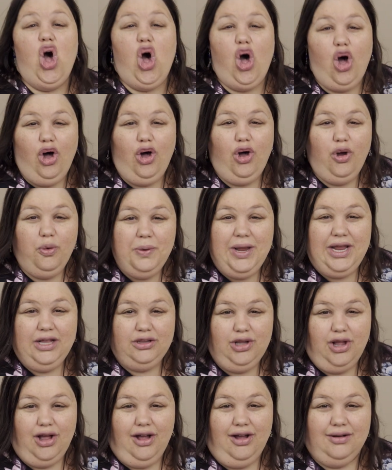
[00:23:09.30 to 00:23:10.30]
all week
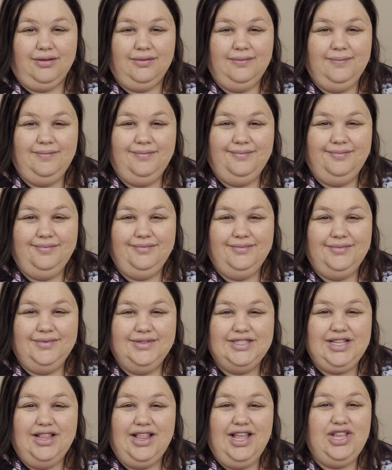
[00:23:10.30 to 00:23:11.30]
long
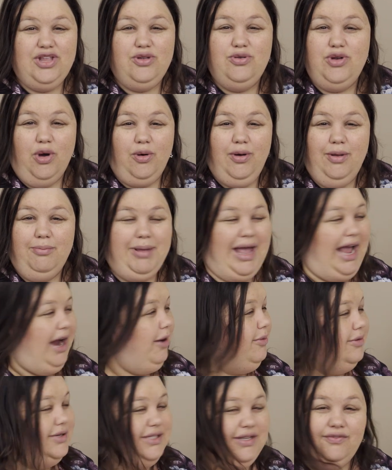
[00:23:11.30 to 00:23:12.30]
so that you know it
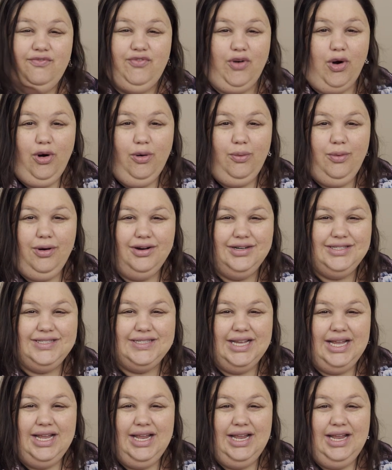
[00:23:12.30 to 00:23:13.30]
backwards and forwards
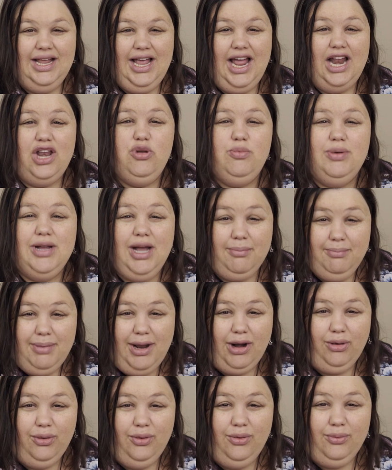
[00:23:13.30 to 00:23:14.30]
and you become
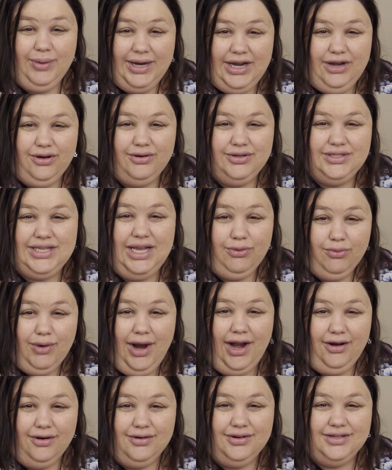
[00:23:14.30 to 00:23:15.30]
better readers and
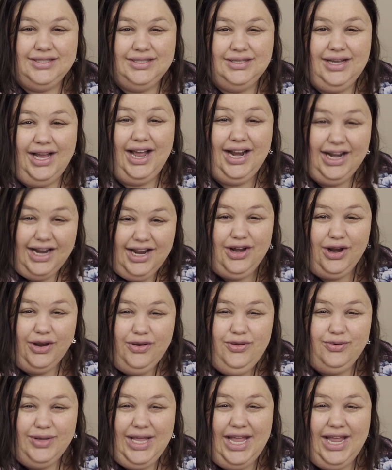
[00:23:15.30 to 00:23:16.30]
writers. And I know
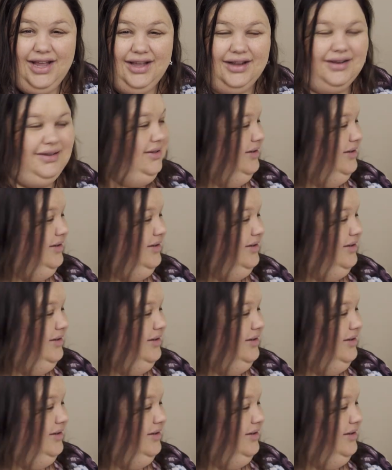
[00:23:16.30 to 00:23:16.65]
you can.